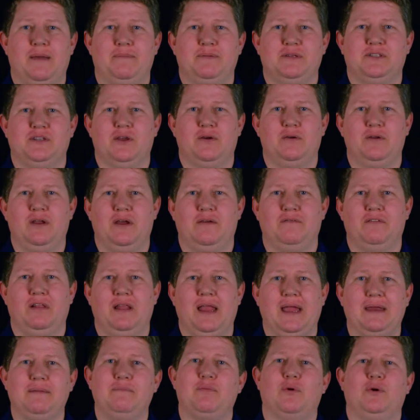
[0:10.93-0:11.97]
episode of
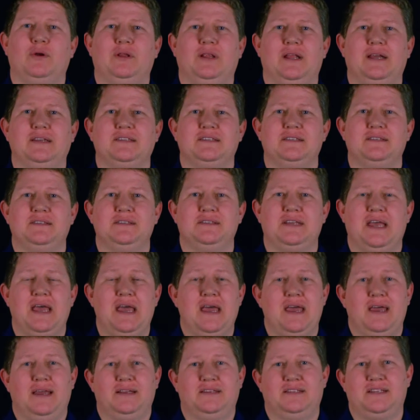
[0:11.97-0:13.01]
Lightboard Lessons.
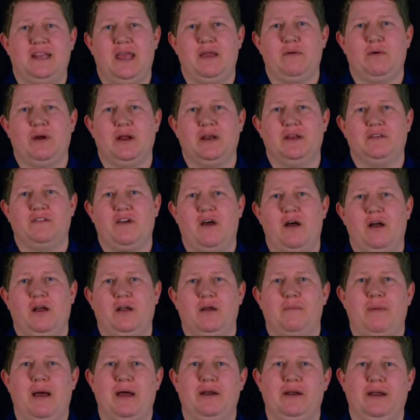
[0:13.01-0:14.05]
Today we're going to talk
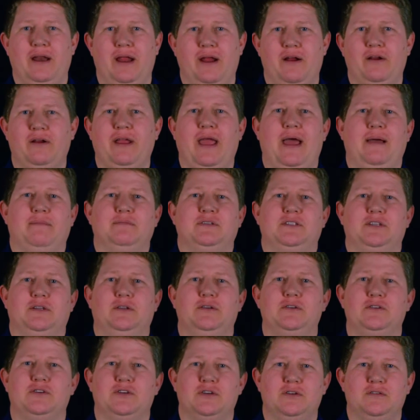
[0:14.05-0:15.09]
about an air gap
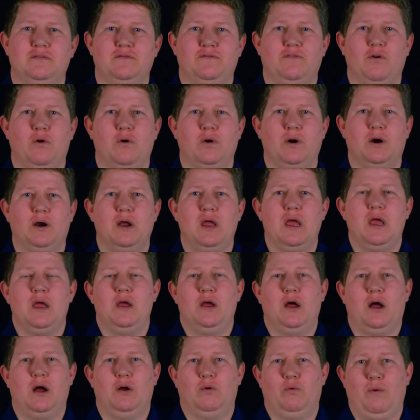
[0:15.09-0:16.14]
solution for
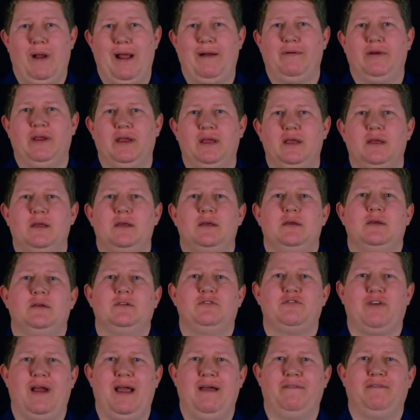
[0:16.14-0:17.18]
uh, routing
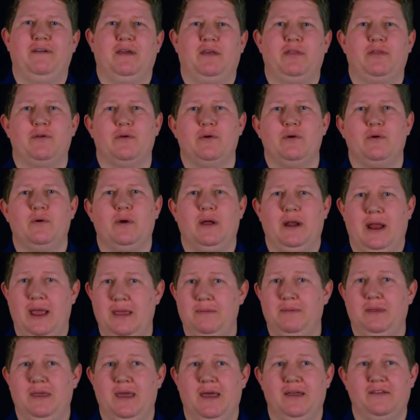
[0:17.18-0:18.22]
traffic through an I
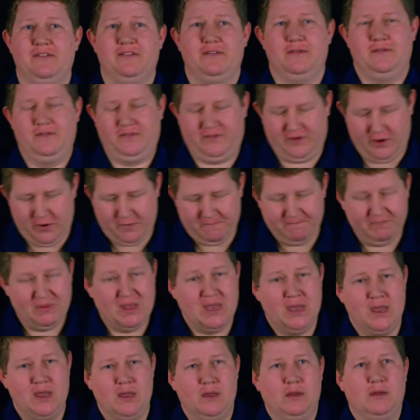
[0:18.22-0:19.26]
P S. And so
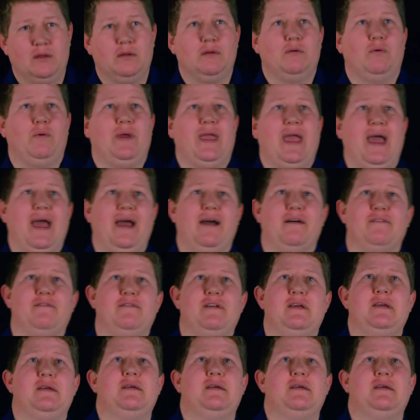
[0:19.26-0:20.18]
we have